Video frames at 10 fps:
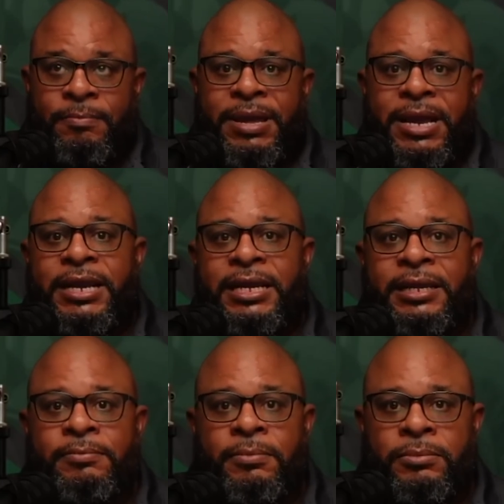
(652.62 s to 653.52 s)

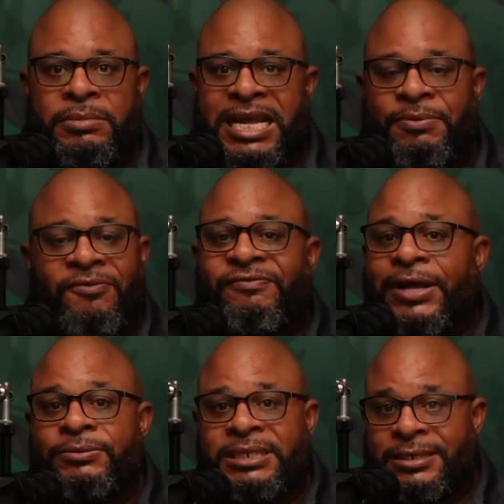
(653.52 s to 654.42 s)
Barry never
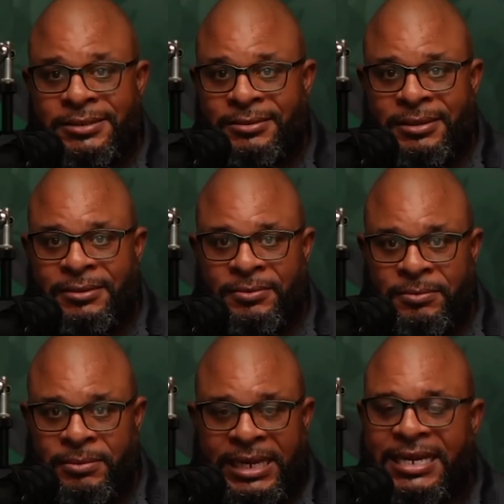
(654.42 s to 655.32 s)
felt it.
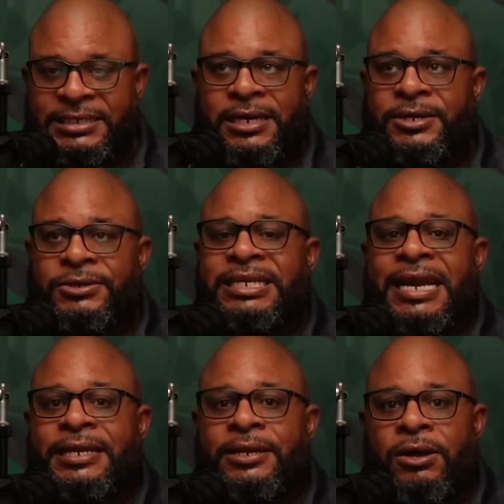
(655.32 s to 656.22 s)
He doesn't
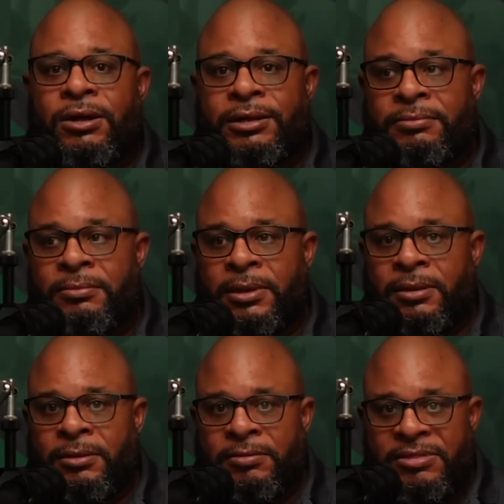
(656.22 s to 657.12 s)
understand it on
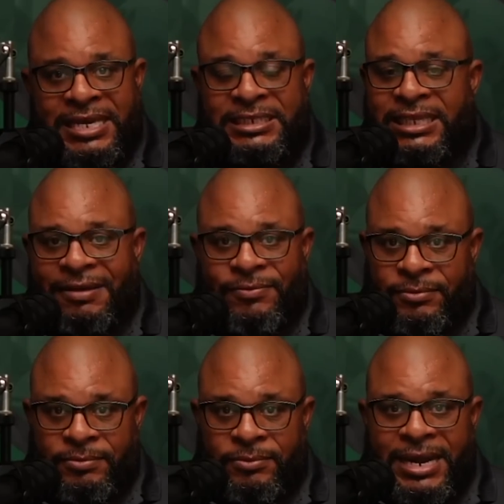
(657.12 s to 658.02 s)
this level,
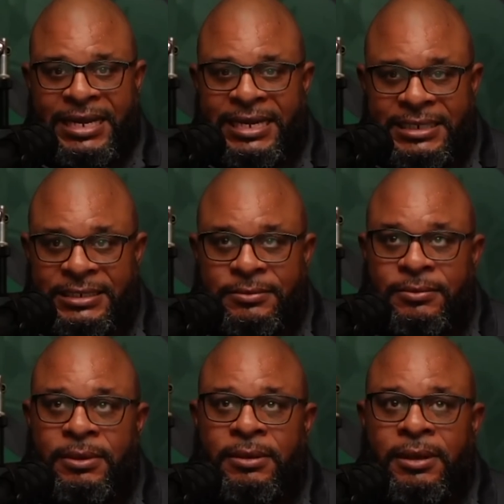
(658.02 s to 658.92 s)
right? He
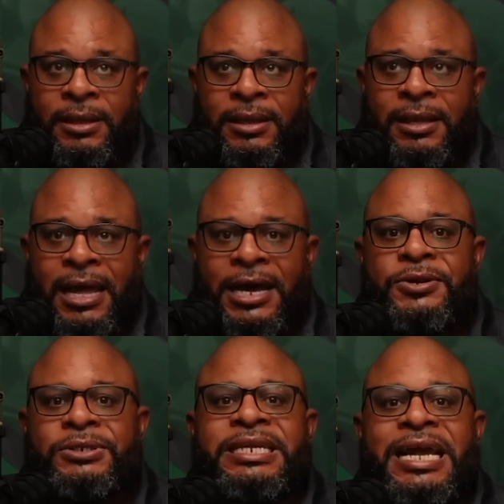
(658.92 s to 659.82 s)
doesn't
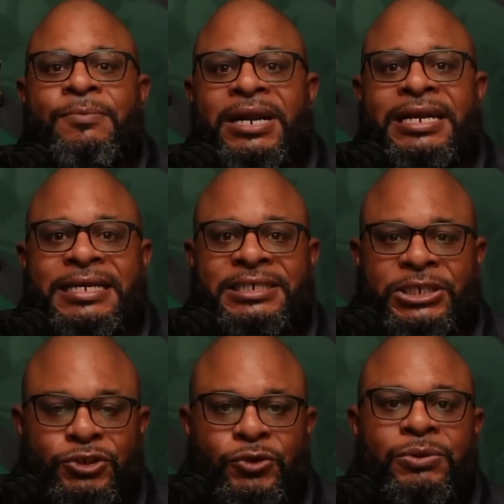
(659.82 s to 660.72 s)
understand what it is to
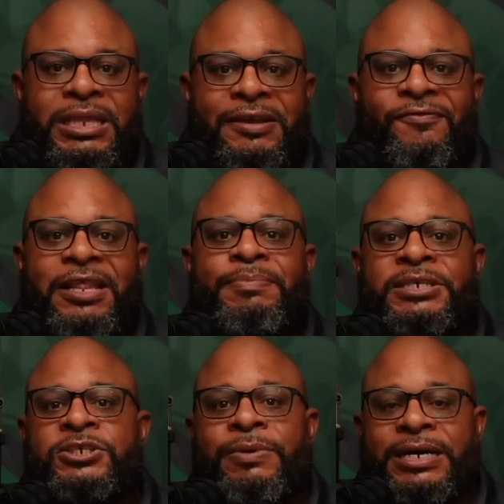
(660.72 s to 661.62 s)
truly flip a
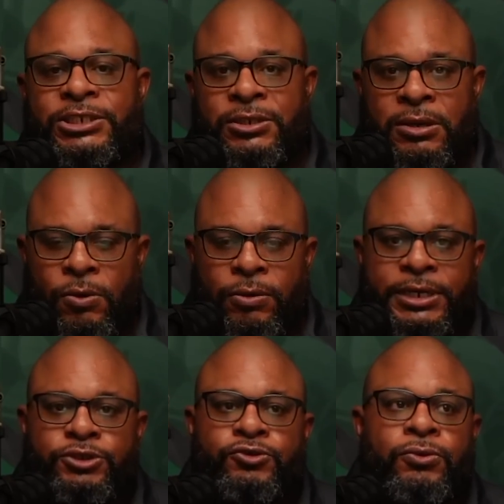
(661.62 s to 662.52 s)
switch or
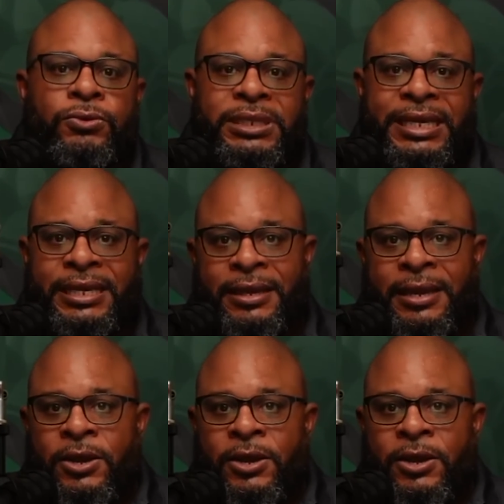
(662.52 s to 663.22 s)
to truly